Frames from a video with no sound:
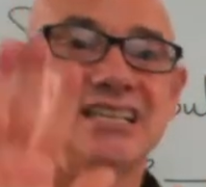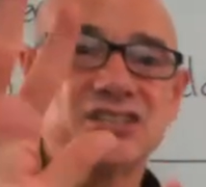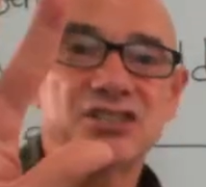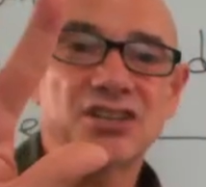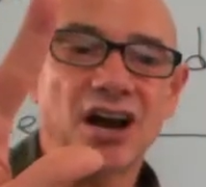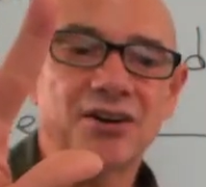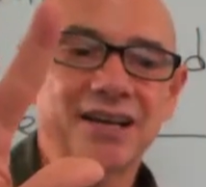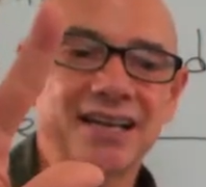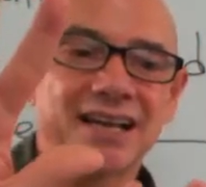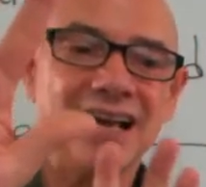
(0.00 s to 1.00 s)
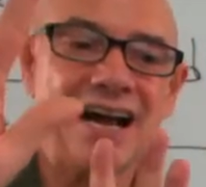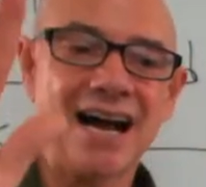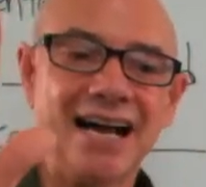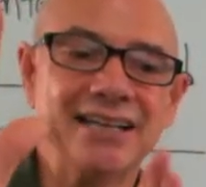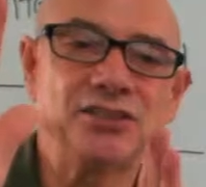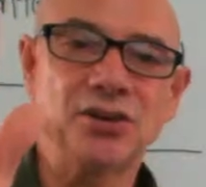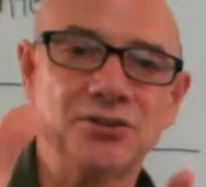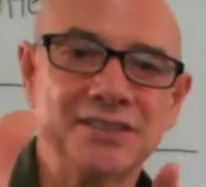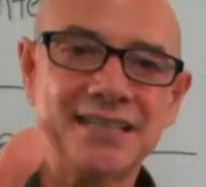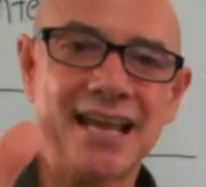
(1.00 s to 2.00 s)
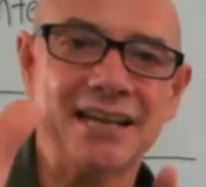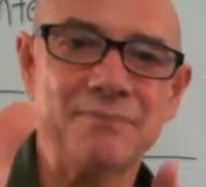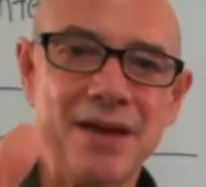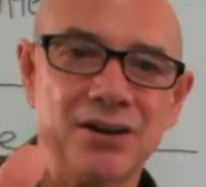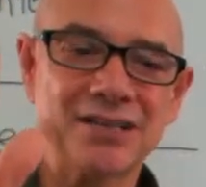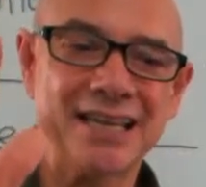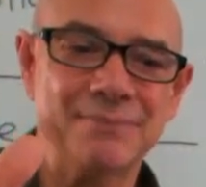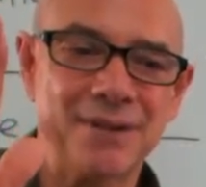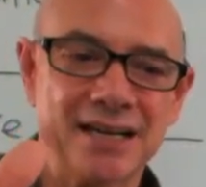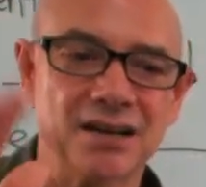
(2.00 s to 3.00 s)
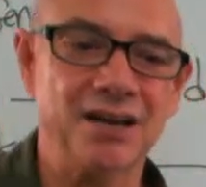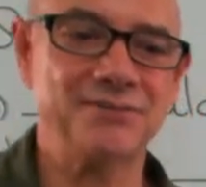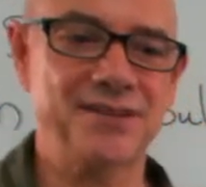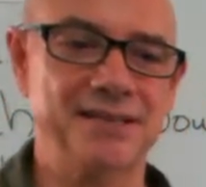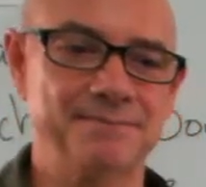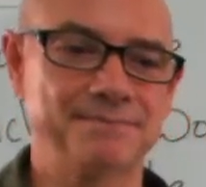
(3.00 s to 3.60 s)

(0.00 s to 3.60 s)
Sorry, I don't take milk in my coffee.